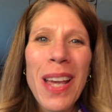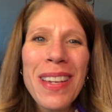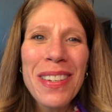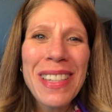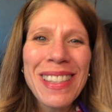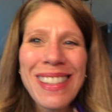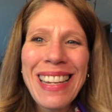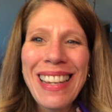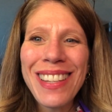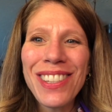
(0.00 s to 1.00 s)
You can
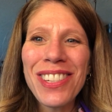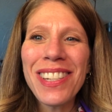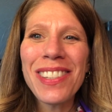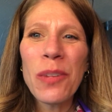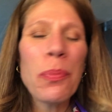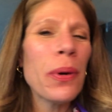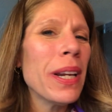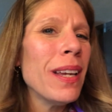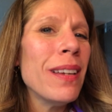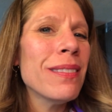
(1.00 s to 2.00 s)
see it's just a
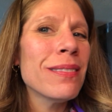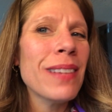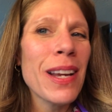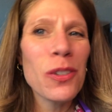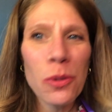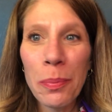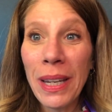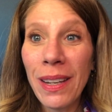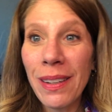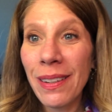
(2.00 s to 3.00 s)
pretty natural
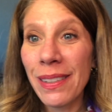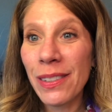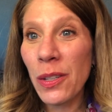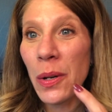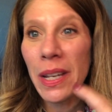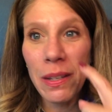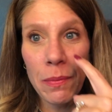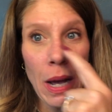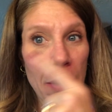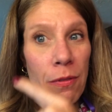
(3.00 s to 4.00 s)
pink. It's so it,
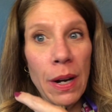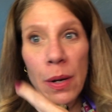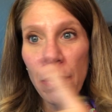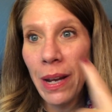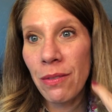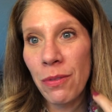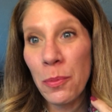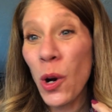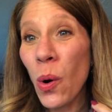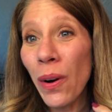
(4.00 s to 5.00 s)
I'm very red from
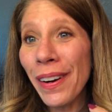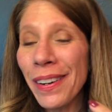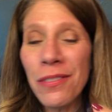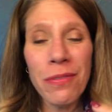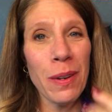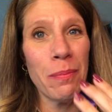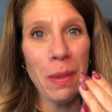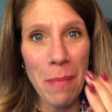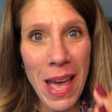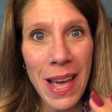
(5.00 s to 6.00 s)
cord, from the
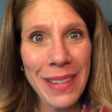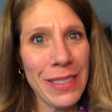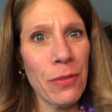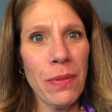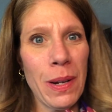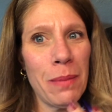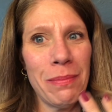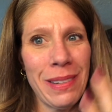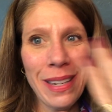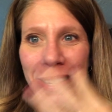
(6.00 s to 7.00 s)
mask, from
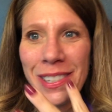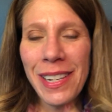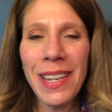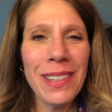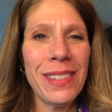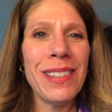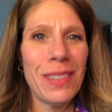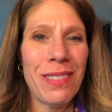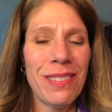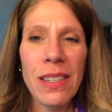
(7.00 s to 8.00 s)
itchiness.
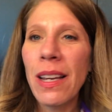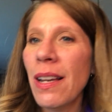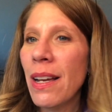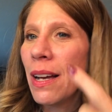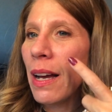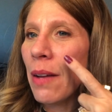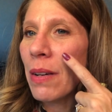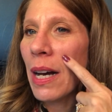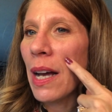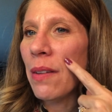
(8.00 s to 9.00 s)
It's I have a
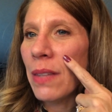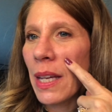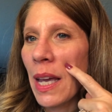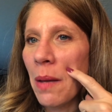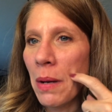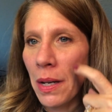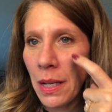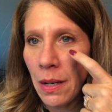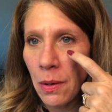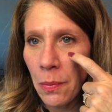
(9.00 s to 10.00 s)
hive that came out
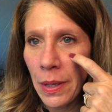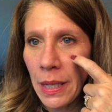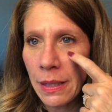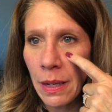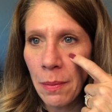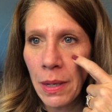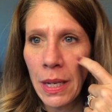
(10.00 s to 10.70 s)
here, one that's coming